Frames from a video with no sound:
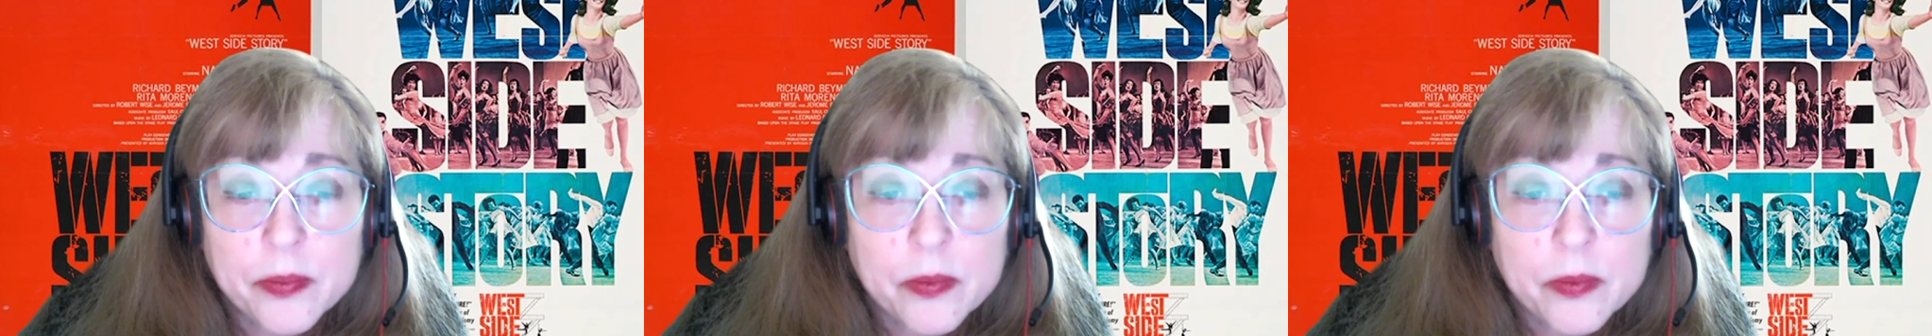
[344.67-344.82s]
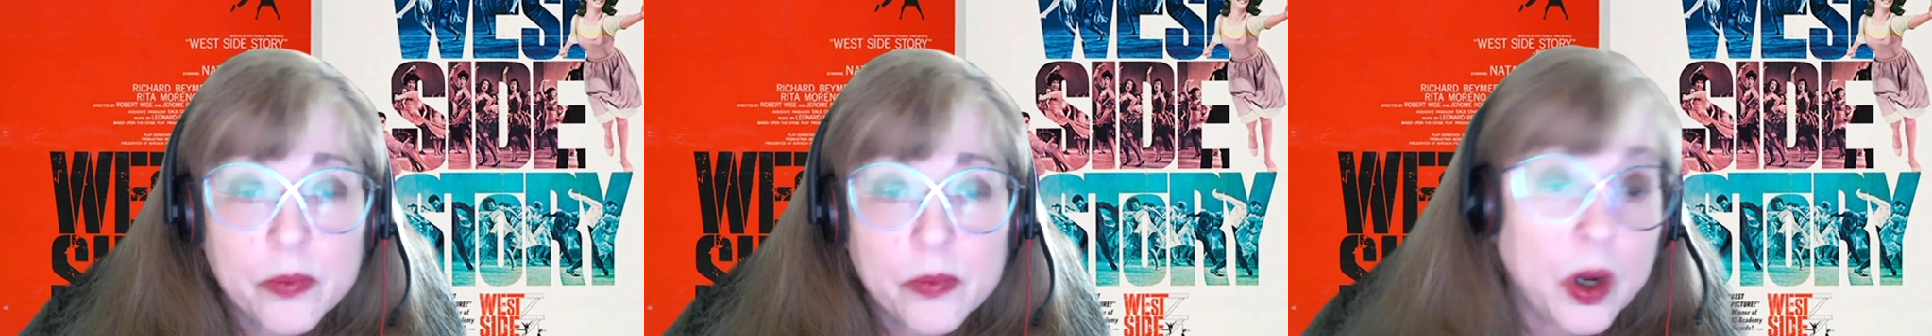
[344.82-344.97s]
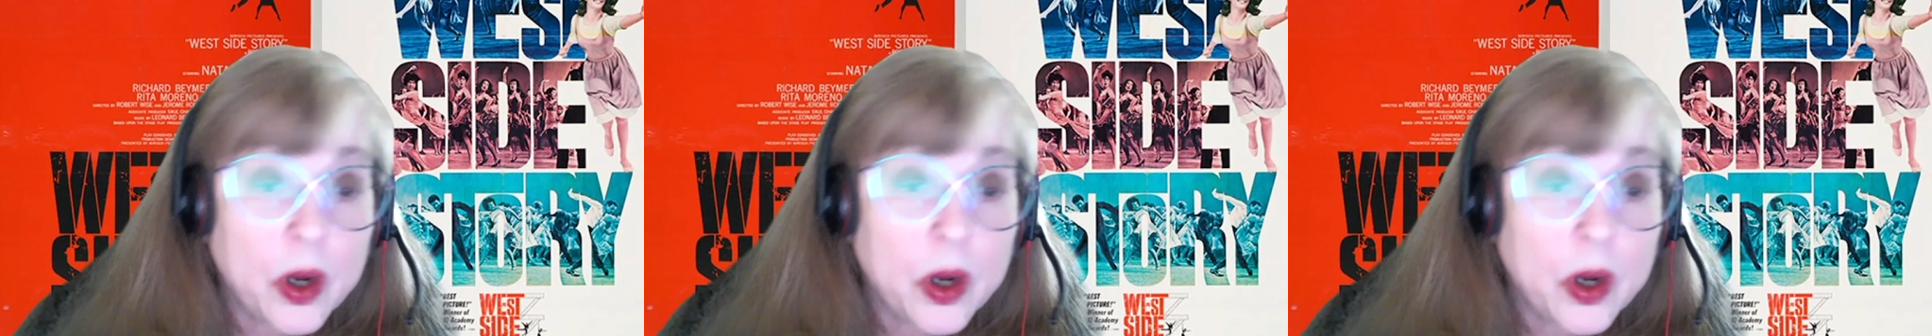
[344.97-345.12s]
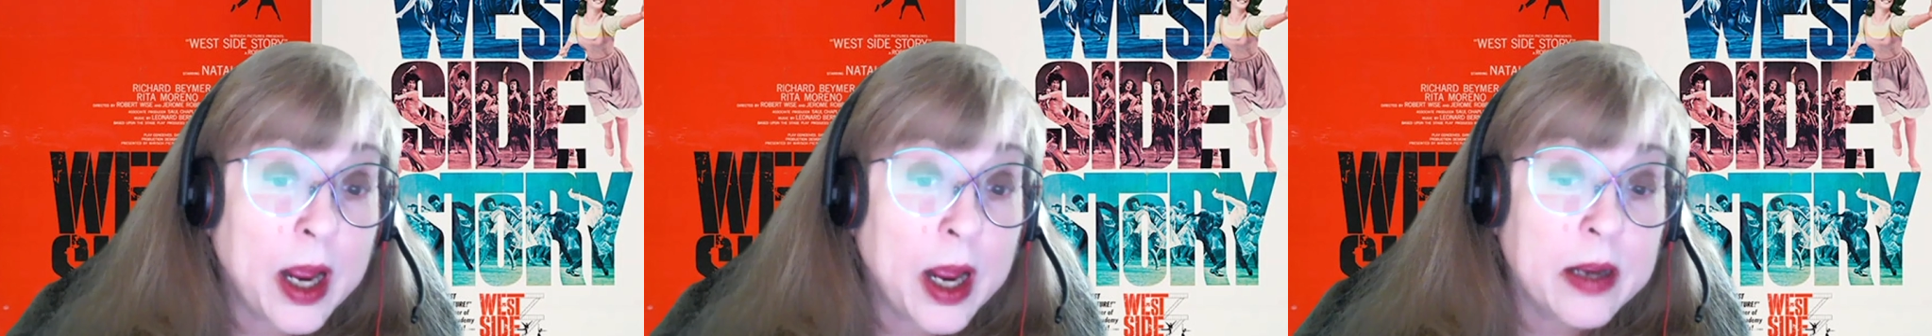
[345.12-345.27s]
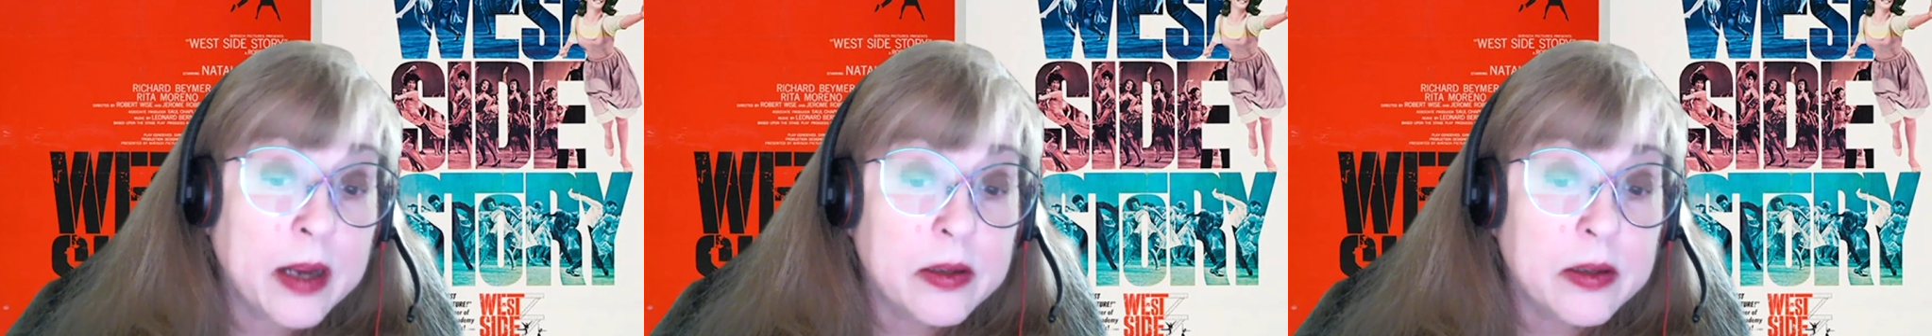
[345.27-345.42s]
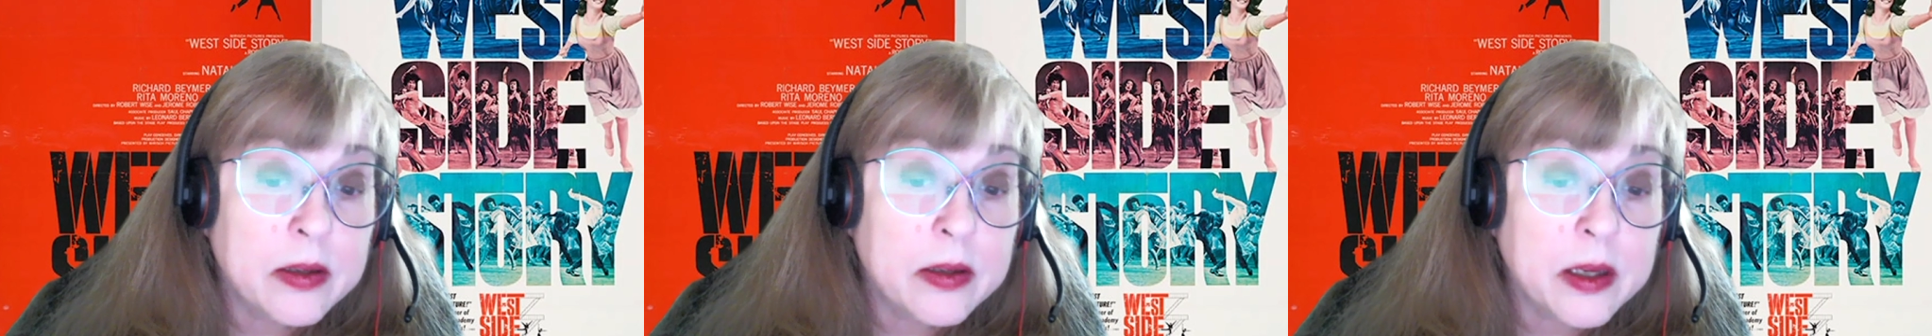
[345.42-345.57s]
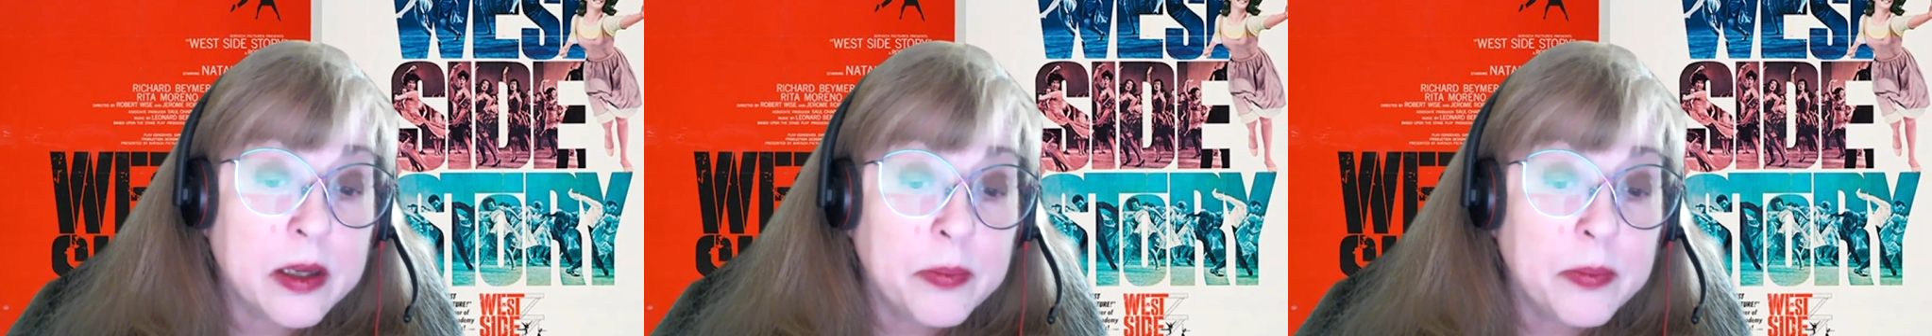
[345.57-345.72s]
what I
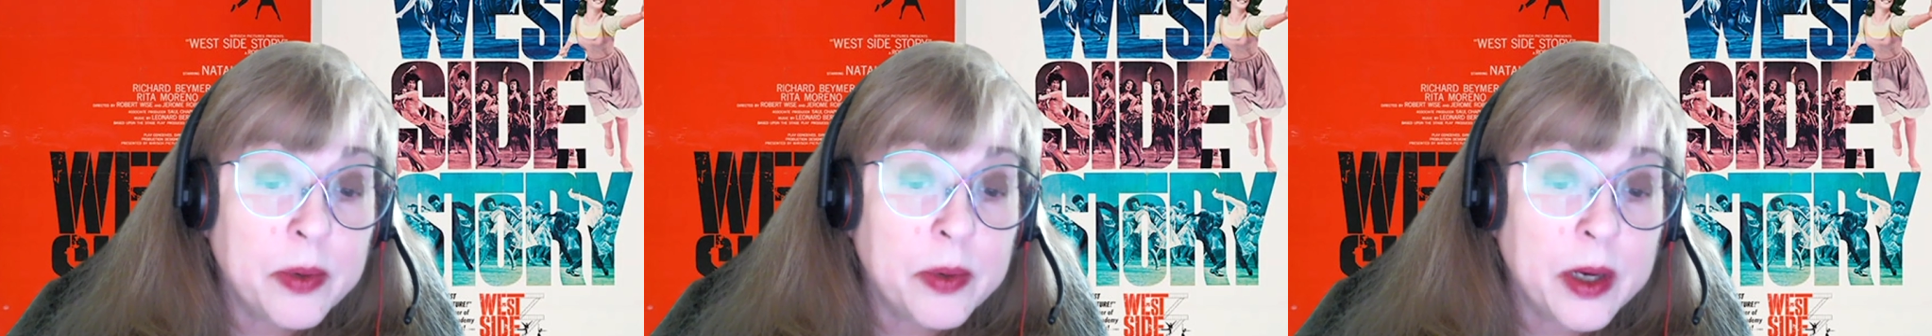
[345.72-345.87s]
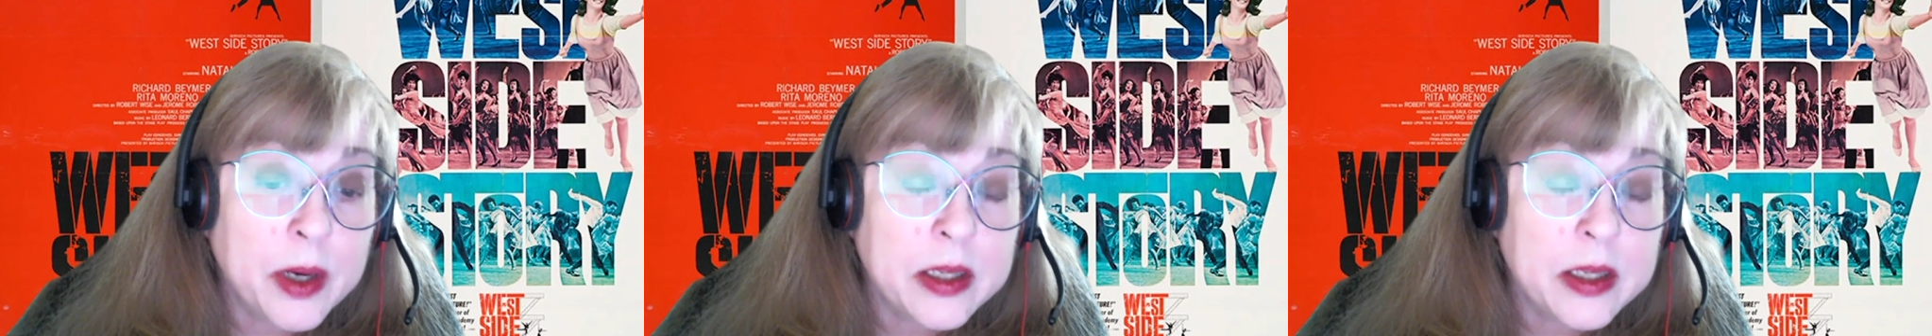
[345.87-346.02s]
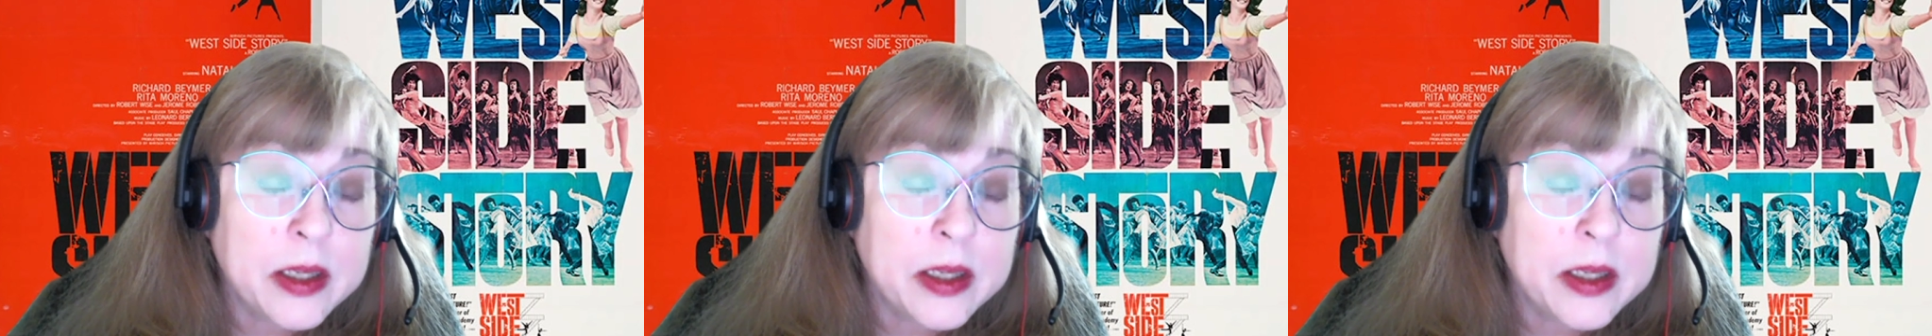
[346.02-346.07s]
can bring